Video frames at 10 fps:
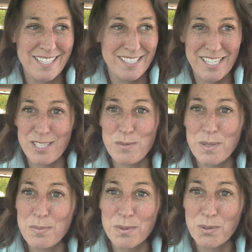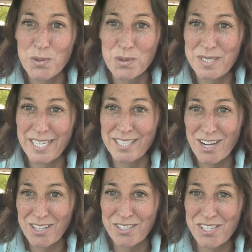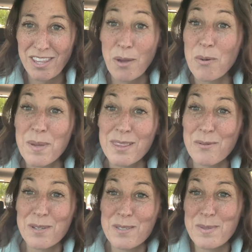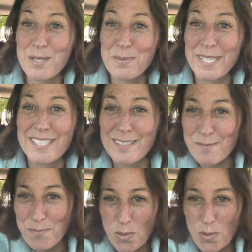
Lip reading: teach people cool technology that will make the world a better place.